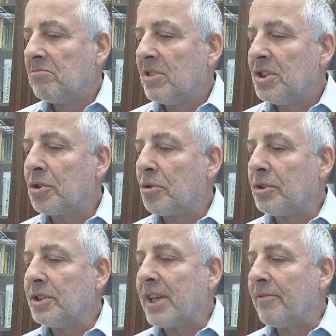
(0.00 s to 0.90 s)

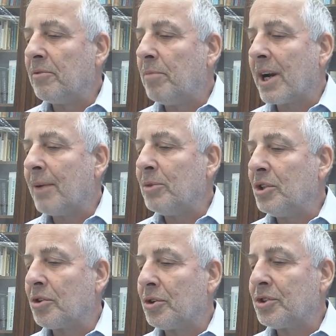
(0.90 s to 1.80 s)
37
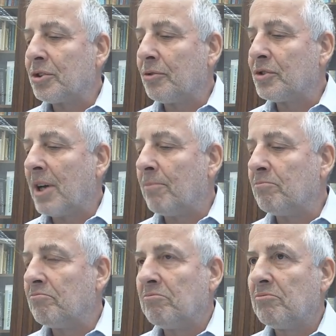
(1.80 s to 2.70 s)
parameters of
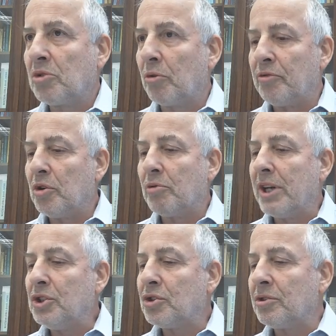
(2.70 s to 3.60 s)
some
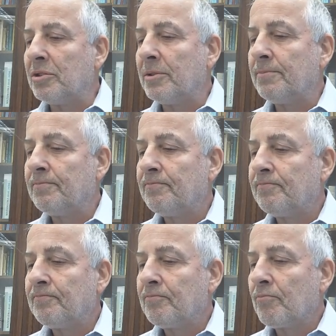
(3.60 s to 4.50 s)
configuration,
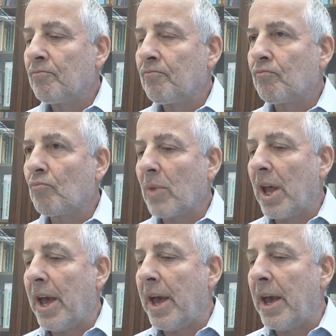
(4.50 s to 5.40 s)

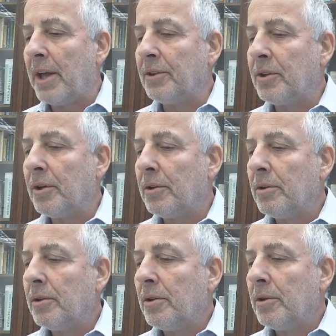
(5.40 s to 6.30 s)
and
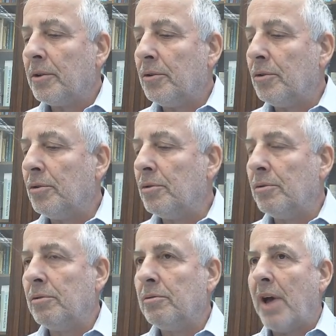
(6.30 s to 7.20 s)

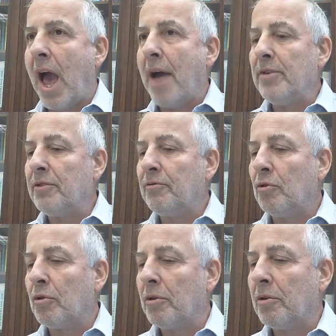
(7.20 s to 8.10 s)
you have it
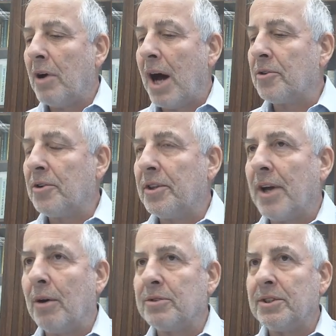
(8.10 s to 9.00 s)
for
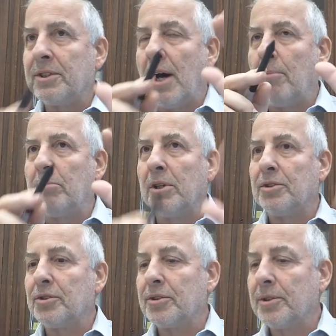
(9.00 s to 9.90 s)
100,000 samples,